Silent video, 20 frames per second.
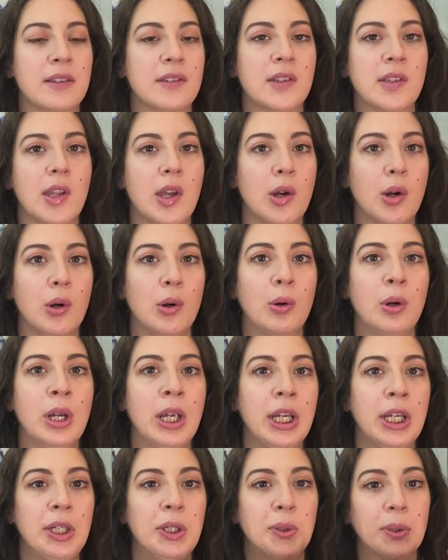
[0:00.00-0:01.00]
So
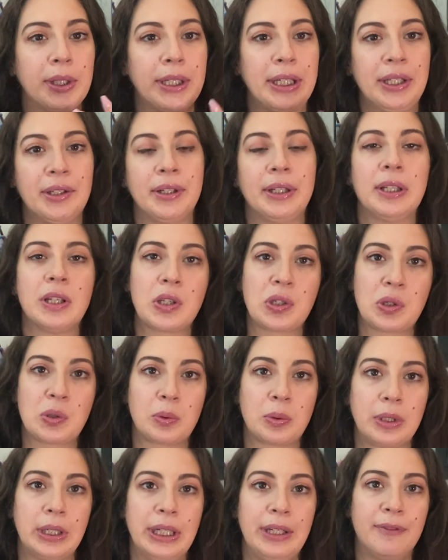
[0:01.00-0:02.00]
you're hearing the
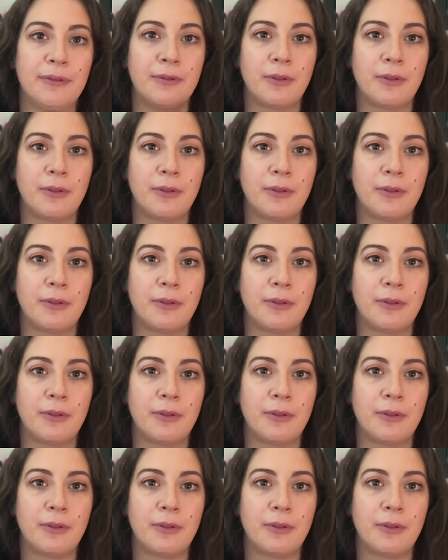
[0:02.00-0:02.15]
story